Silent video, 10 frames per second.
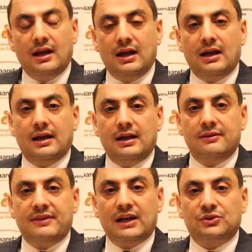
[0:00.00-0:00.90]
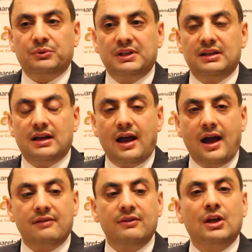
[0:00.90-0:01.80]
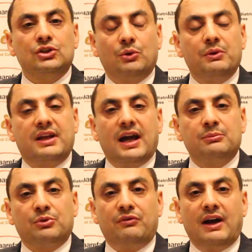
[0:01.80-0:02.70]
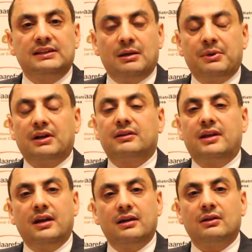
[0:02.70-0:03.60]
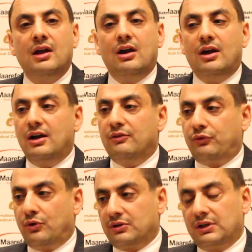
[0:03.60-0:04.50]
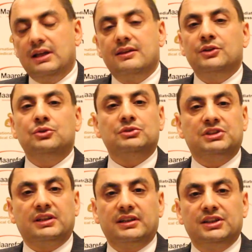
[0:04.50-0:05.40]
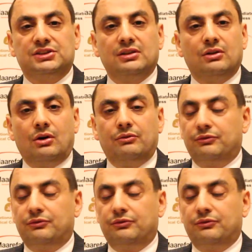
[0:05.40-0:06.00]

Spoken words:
that we have, so we can provide a better care for the new generation of